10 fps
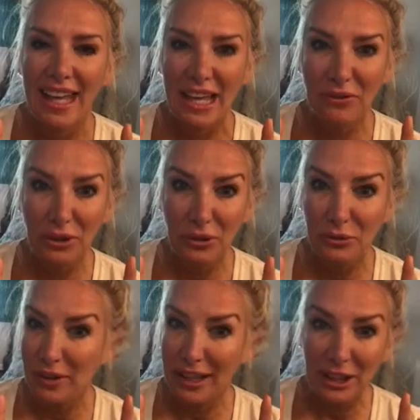If you
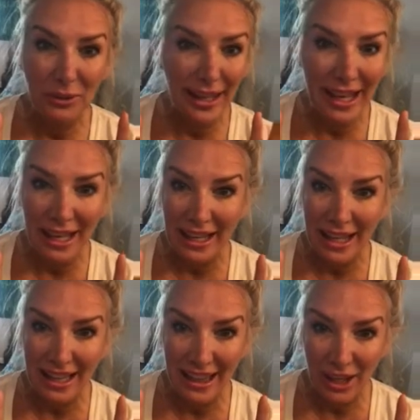feel like you can't
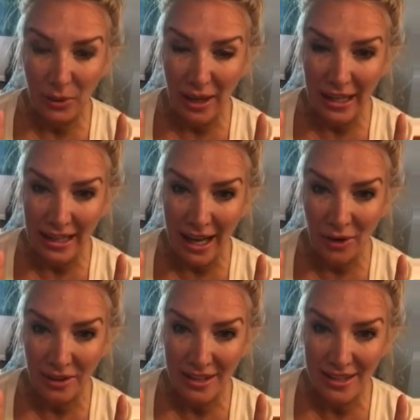get there right
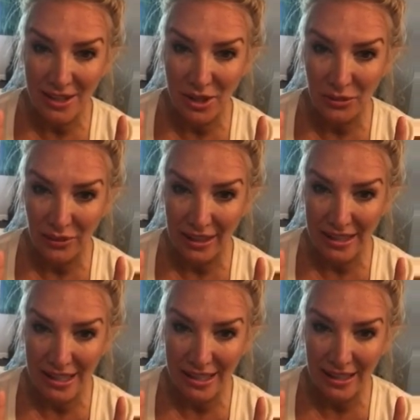now and this is all
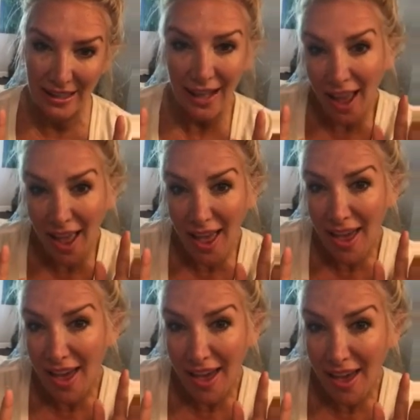fantasy,
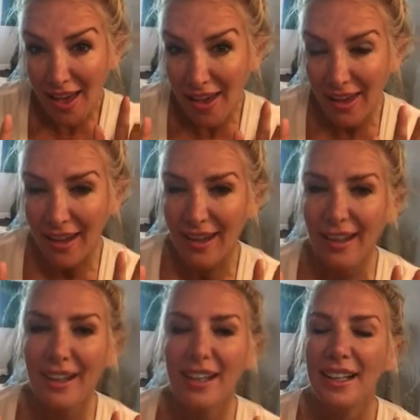hey.